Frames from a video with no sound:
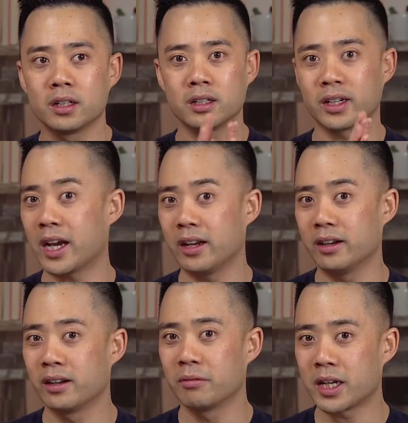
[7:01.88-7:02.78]
again,
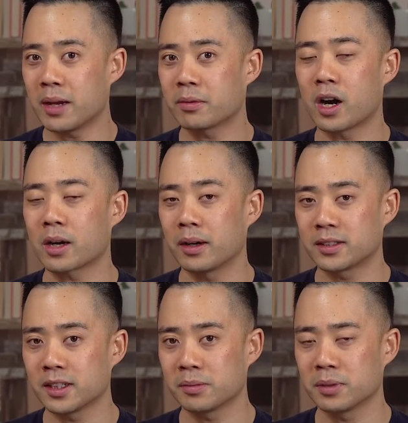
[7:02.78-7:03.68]
we keep talking about
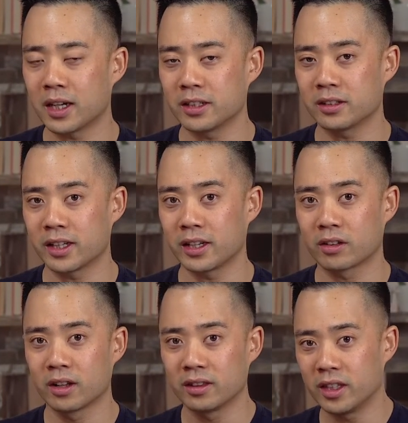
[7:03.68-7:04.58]
systematizing things.
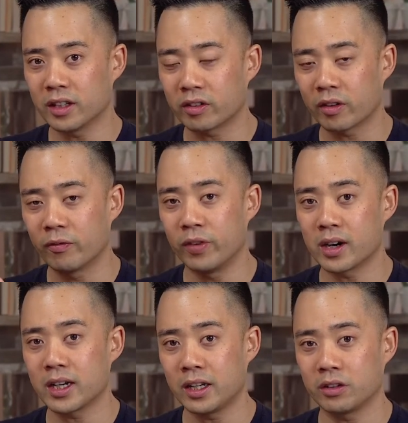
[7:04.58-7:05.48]
This is a
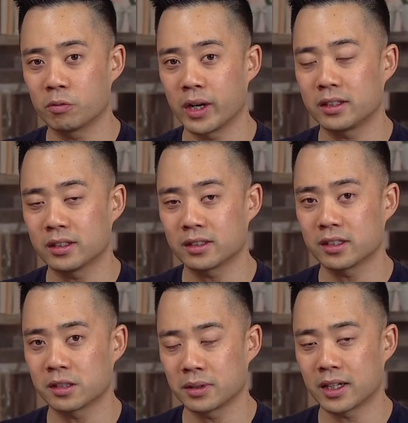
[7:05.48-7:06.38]
very easy way to
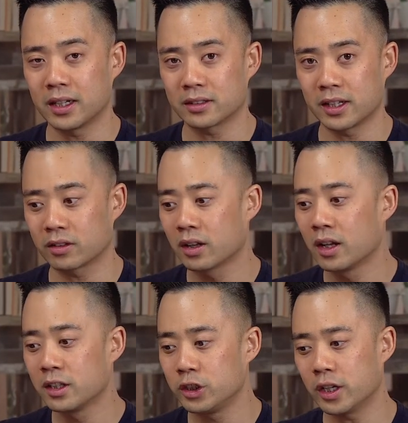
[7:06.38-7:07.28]
systematize things
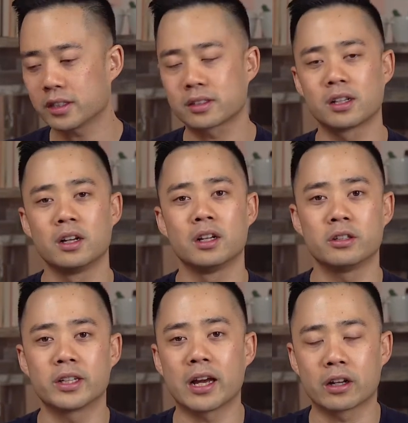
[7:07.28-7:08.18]
just to
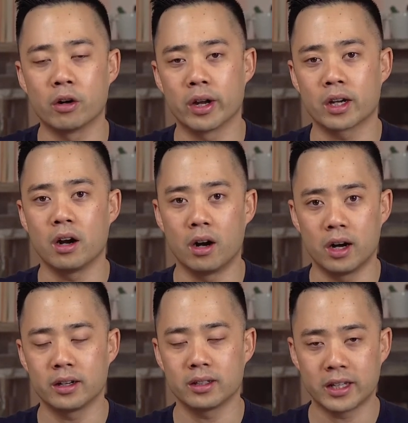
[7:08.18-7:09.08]
get going
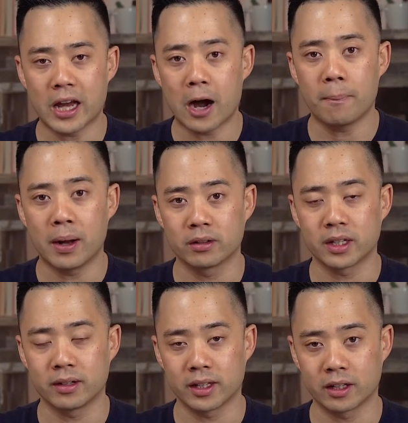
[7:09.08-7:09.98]
on the outbound
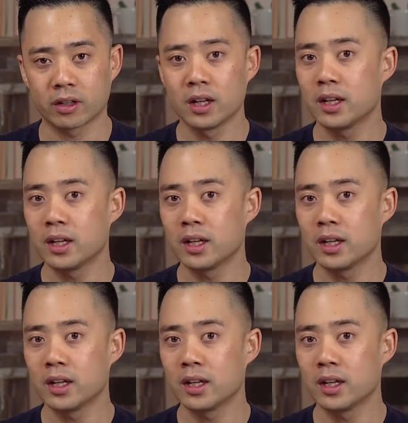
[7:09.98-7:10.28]
side of things.